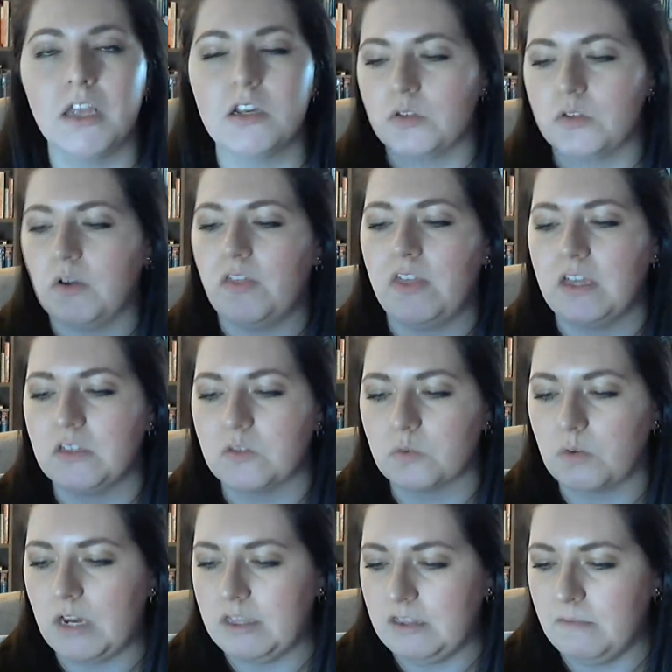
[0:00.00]
So I think it's
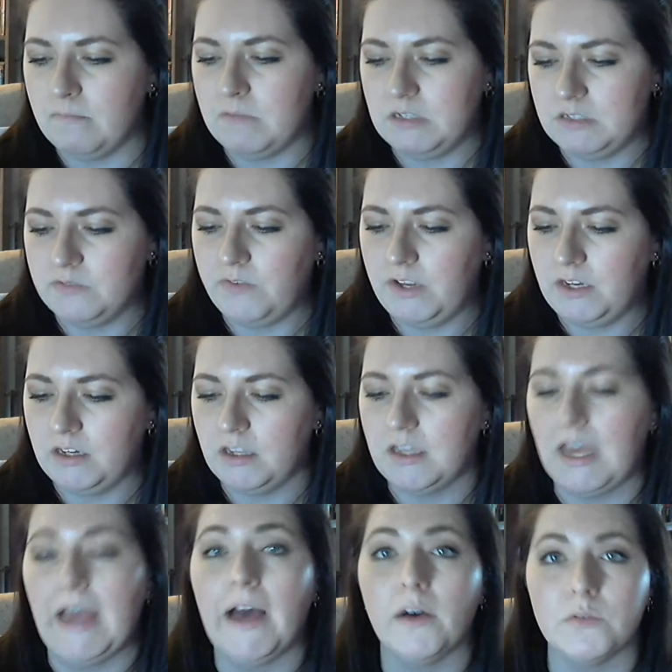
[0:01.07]
great that Misfit
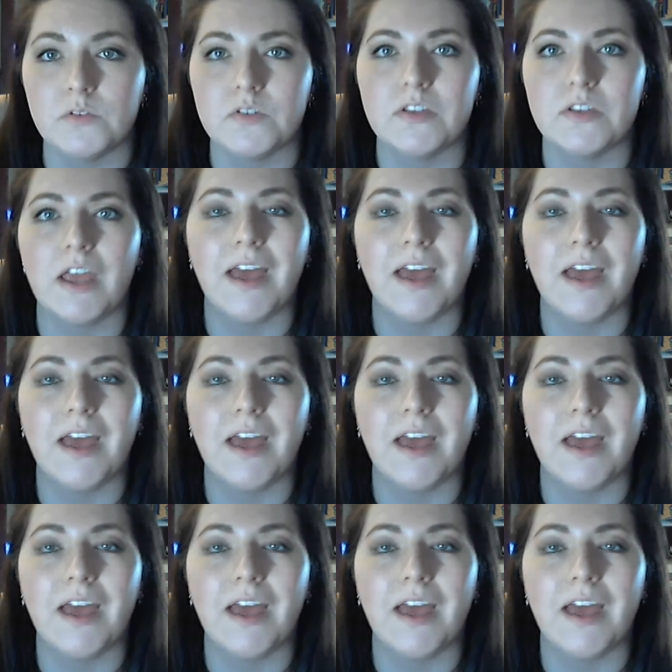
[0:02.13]
counts